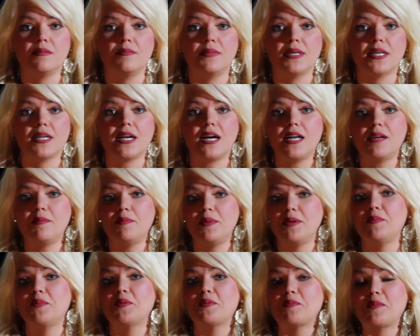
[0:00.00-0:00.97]
But God had
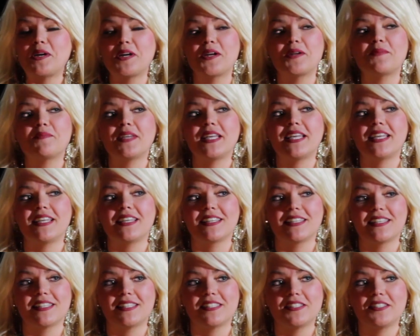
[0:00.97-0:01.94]
been preparing me.
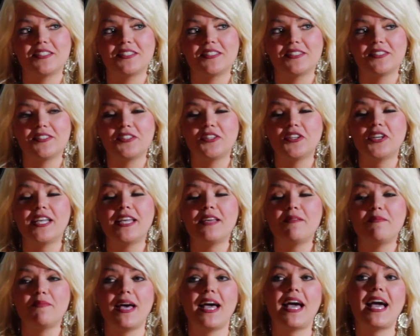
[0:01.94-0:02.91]

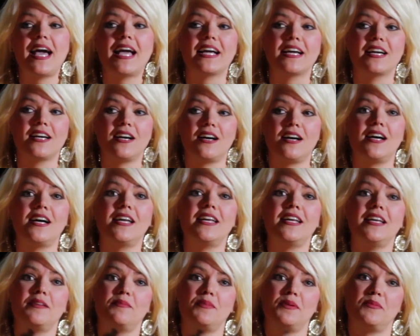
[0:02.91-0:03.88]
Looking back, God
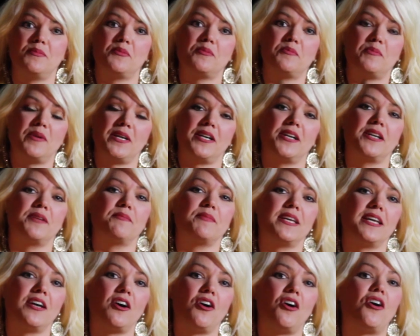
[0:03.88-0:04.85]
had been preparing
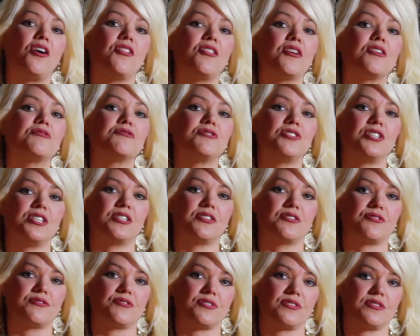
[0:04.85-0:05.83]
me all those
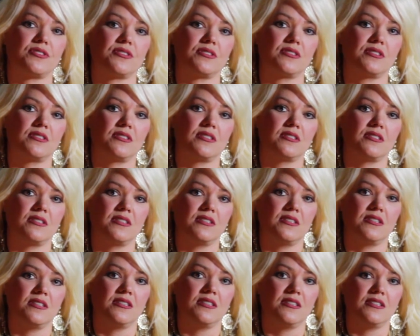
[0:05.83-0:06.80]
years.
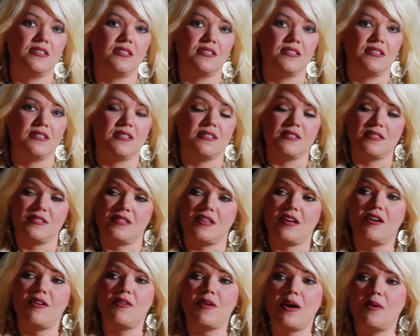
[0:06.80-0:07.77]
So
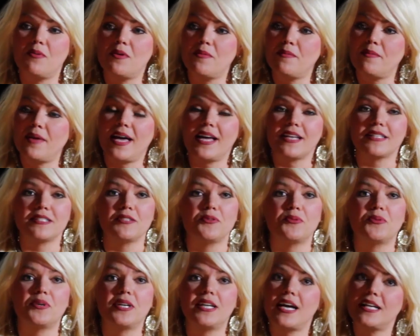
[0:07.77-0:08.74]
I went back to
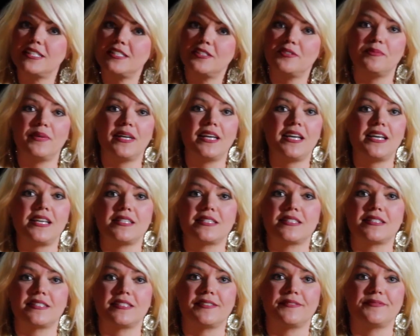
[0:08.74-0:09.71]
what I do
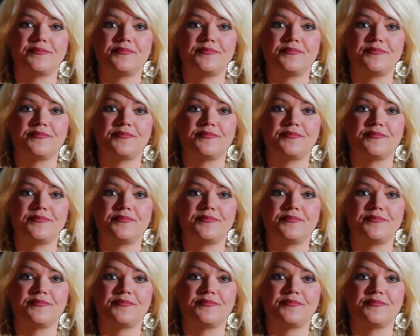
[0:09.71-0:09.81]
best.